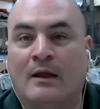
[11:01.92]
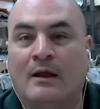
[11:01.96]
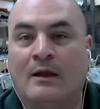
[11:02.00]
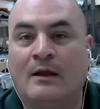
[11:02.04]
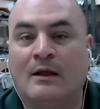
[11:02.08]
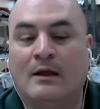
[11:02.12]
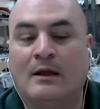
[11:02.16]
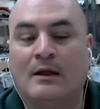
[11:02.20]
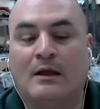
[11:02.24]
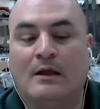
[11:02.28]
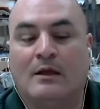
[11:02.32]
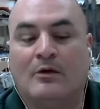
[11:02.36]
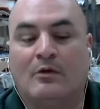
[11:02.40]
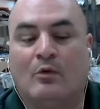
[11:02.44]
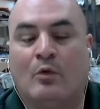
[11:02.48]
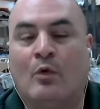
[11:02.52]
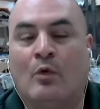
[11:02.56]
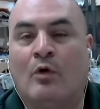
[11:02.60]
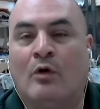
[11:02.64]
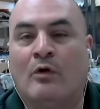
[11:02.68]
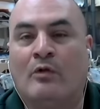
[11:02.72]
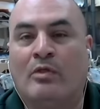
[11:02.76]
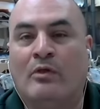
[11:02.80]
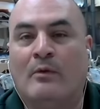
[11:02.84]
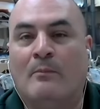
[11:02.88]
that
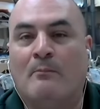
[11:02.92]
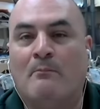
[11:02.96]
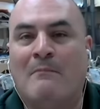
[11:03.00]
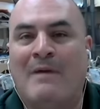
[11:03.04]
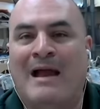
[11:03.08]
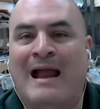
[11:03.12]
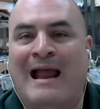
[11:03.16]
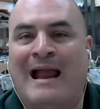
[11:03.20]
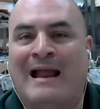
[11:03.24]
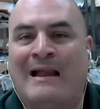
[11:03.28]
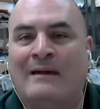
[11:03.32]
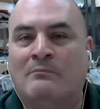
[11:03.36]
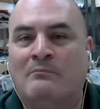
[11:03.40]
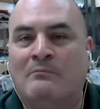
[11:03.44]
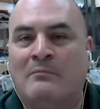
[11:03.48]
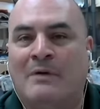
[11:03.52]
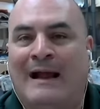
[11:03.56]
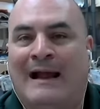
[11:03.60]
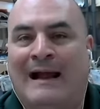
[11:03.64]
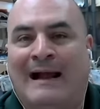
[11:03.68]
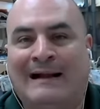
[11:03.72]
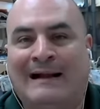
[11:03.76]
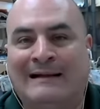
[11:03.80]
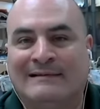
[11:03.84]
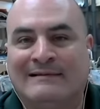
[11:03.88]
specific
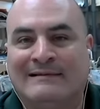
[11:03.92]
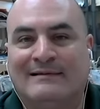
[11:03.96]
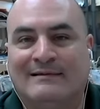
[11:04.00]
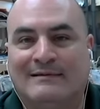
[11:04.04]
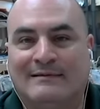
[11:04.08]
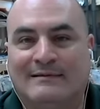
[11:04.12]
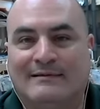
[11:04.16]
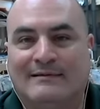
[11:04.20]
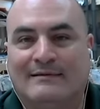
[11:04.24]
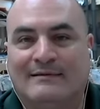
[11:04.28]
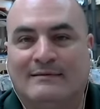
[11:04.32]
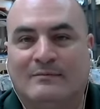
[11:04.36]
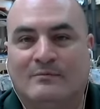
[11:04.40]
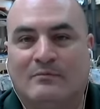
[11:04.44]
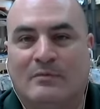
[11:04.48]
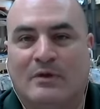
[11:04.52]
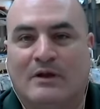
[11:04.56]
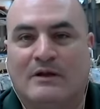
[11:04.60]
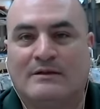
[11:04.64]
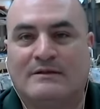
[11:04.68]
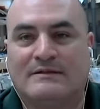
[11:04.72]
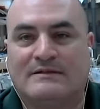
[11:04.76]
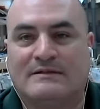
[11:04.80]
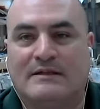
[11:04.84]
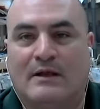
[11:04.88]
story. Yeah, the
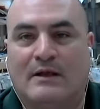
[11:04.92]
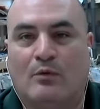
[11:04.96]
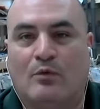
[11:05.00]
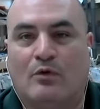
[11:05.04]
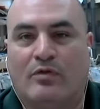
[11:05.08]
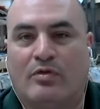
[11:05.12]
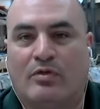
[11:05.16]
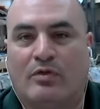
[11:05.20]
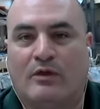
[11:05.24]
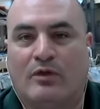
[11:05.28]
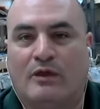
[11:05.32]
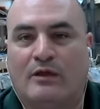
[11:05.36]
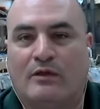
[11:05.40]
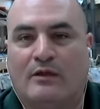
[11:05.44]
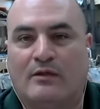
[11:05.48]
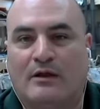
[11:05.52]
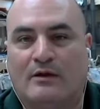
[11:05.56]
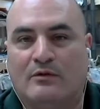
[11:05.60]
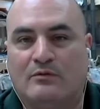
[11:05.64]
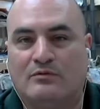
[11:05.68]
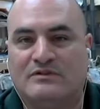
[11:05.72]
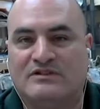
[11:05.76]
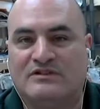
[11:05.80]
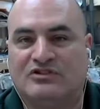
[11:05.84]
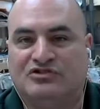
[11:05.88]
witch or the
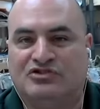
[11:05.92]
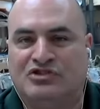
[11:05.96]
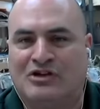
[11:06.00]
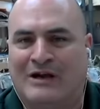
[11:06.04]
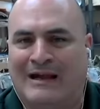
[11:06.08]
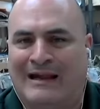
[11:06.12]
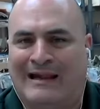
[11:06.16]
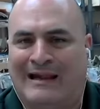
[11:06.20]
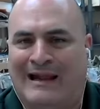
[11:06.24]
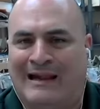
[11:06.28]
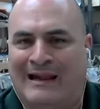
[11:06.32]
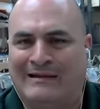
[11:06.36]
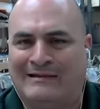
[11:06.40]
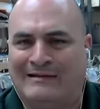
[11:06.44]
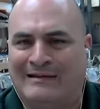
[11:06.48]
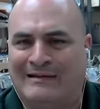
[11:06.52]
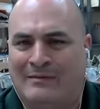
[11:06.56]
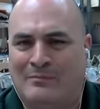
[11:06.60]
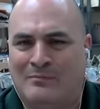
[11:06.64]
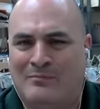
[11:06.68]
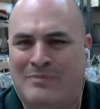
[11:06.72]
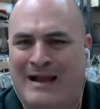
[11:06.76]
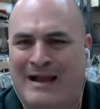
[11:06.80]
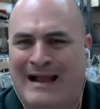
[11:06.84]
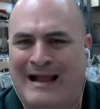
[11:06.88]
creature,
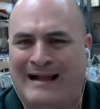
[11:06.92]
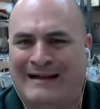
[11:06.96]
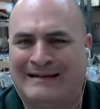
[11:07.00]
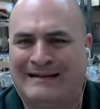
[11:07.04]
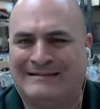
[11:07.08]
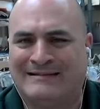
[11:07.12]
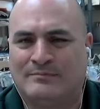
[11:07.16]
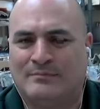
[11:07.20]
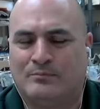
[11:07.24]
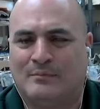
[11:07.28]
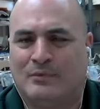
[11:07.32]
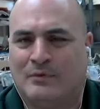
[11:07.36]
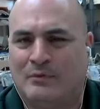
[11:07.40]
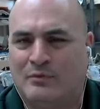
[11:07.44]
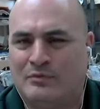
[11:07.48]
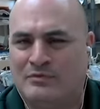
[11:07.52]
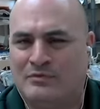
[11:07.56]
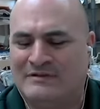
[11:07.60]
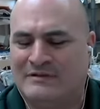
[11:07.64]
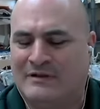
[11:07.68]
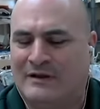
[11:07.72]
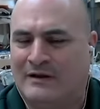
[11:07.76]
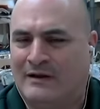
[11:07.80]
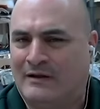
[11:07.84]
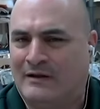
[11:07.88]
whatever it was,
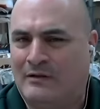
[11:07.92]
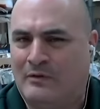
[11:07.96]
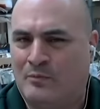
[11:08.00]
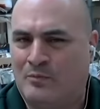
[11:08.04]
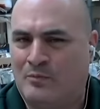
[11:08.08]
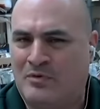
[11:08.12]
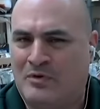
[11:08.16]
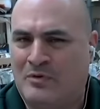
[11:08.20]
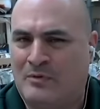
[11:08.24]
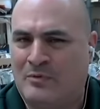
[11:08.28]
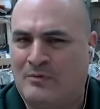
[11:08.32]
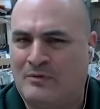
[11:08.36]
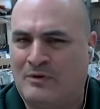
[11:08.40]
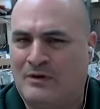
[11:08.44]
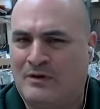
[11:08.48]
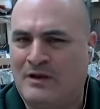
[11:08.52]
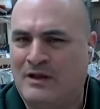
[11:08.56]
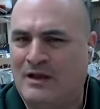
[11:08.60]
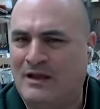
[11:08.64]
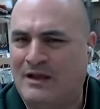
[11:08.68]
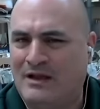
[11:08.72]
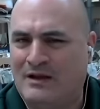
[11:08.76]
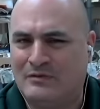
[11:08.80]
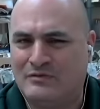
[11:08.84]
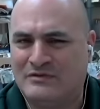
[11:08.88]
attacked the police
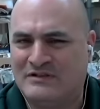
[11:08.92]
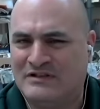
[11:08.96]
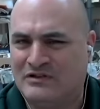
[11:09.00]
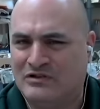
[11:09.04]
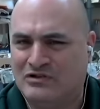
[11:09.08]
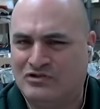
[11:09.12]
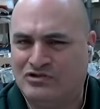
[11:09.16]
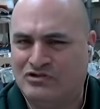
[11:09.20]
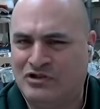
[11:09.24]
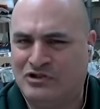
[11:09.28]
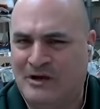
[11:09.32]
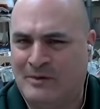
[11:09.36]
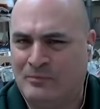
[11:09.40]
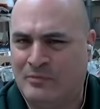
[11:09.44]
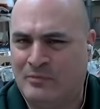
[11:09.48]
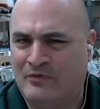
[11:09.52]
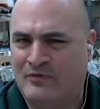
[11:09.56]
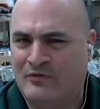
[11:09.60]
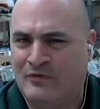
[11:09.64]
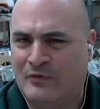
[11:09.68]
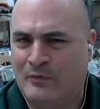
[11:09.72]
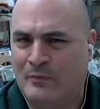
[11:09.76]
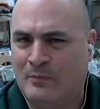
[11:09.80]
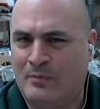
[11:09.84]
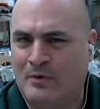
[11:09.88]
car and like
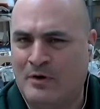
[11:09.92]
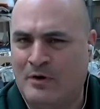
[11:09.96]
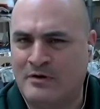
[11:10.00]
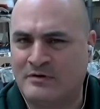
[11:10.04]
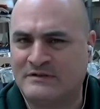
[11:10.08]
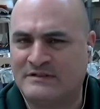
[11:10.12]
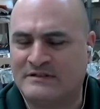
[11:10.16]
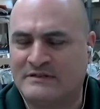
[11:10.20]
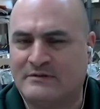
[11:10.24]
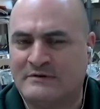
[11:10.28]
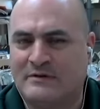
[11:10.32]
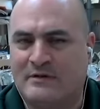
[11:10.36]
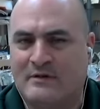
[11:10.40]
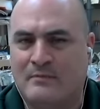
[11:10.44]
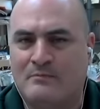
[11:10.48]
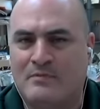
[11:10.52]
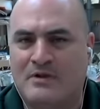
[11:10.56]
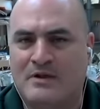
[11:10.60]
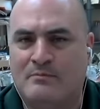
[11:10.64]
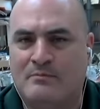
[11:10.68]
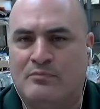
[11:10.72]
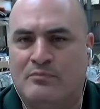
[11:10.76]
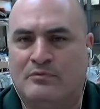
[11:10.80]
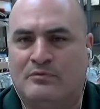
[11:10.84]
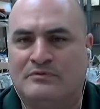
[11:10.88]
almost tore the roof
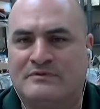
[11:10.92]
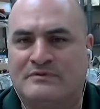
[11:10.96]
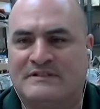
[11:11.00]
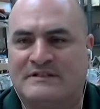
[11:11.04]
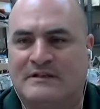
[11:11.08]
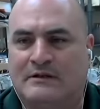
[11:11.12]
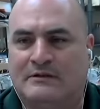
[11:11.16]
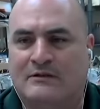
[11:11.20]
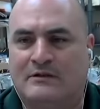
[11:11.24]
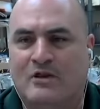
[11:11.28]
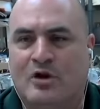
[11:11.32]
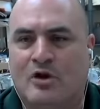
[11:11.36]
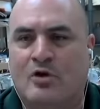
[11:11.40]
off of it.